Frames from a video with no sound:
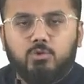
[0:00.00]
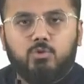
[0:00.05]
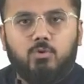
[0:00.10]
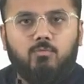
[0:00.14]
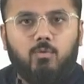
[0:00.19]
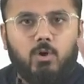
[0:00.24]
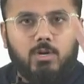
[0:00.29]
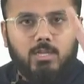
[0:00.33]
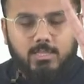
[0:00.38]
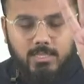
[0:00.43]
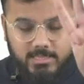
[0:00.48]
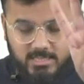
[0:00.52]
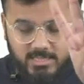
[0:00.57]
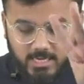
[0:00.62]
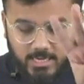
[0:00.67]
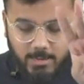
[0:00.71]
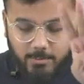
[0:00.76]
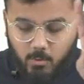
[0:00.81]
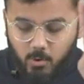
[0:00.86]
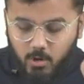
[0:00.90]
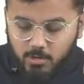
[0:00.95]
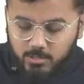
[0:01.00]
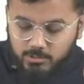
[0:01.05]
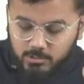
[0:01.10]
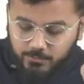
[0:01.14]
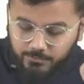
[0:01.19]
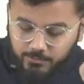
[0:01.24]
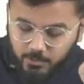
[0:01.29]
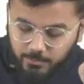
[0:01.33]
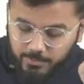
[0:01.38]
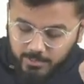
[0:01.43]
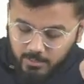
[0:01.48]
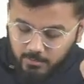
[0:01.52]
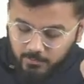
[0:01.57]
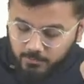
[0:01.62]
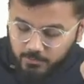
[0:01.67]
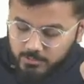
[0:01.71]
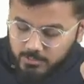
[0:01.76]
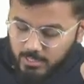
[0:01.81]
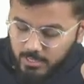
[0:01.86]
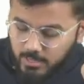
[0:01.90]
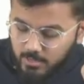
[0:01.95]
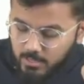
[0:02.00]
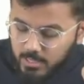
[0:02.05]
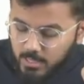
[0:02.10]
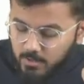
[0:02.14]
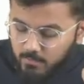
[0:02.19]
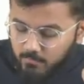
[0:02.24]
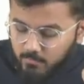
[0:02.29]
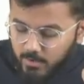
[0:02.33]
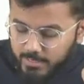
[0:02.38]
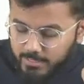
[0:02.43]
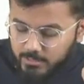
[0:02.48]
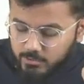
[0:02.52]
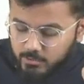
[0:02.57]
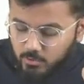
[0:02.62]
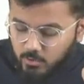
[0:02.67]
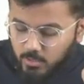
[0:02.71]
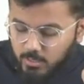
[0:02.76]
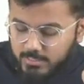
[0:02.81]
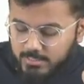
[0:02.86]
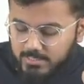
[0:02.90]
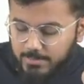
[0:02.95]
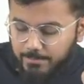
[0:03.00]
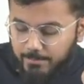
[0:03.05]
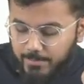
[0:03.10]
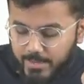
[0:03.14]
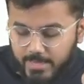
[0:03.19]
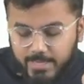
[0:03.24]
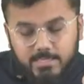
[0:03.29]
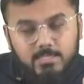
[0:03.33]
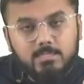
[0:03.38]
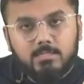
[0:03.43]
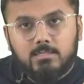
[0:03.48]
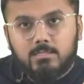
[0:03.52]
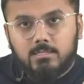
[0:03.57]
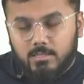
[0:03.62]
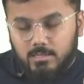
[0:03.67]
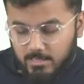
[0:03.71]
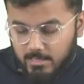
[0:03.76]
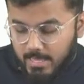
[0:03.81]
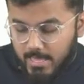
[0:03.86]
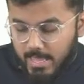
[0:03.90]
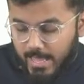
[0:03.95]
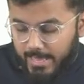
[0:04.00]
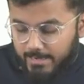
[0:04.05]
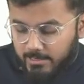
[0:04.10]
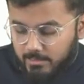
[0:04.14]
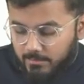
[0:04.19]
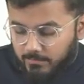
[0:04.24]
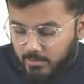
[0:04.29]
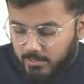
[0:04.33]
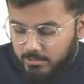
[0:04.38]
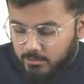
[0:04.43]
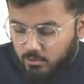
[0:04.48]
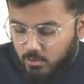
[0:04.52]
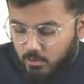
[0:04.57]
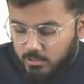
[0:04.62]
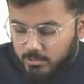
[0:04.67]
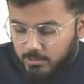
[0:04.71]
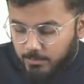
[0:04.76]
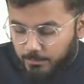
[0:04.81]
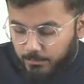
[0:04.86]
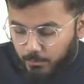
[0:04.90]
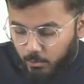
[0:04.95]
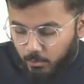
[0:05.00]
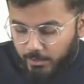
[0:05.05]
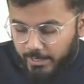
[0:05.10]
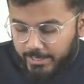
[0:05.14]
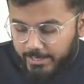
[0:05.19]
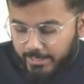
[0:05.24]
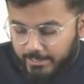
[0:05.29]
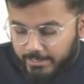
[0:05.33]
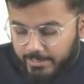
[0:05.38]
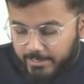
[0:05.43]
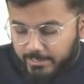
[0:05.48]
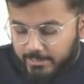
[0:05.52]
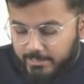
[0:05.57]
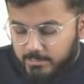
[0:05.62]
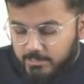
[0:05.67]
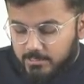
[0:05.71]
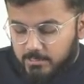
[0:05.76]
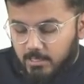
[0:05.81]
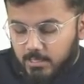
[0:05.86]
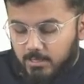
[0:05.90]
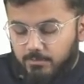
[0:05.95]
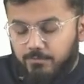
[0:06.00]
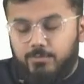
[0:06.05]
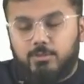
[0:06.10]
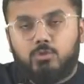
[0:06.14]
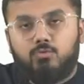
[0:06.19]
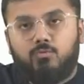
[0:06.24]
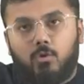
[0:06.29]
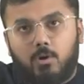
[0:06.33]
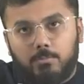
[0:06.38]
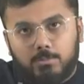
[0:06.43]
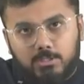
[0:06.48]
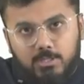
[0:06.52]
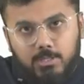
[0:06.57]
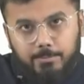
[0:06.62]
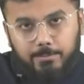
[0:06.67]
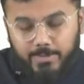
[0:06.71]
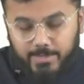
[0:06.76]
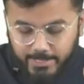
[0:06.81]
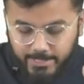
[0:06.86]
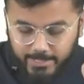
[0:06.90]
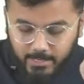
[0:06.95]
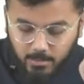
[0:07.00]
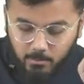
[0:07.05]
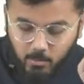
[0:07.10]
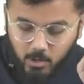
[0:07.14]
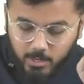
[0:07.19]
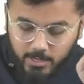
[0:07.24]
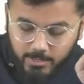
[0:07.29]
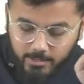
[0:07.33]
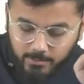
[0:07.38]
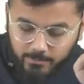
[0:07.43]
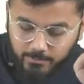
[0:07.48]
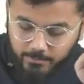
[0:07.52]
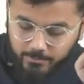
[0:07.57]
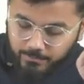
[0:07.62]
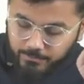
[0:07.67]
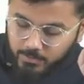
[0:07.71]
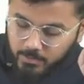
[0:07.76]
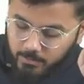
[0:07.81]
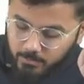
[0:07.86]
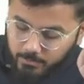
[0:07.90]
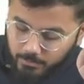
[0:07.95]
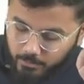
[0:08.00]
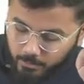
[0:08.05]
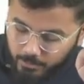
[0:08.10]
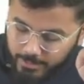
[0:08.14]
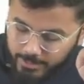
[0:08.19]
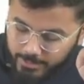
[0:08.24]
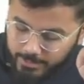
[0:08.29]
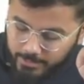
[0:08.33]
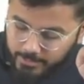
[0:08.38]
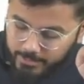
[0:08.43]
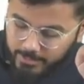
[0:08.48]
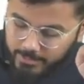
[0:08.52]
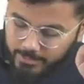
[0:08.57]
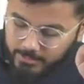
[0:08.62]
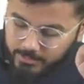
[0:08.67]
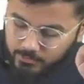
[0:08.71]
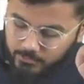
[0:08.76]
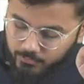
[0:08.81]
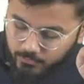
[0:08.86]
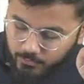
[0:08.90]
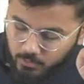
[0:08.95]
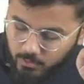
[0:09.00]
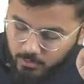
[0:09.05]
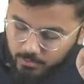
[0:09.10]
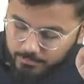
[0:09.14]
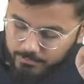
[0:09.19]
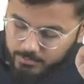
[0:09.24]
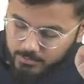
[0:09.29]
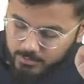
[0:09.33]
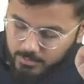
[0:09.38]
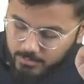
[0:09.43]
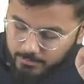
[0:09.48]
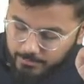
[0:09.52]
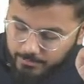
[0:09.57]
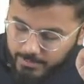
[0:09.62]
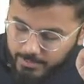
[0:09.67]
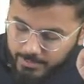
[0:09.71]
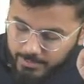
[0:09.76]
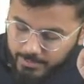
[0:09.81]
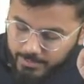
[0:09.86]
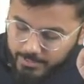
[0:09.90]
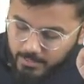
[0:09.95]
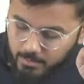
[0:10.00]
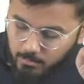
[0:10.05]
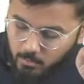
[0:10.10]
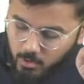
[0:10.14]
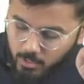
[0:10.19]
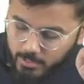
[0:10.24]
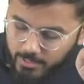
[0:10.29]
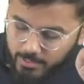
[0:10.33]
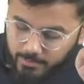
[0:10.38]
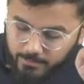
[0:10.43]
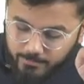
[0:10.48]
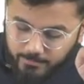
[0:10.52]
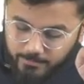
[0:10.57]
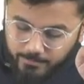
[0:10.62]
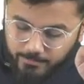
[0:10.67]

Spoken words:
So what are the 3 borders of cubital fossa? One is called as the base, another one is called as the pronator teres, which forms the medial border. Pronator teres forms the medial border.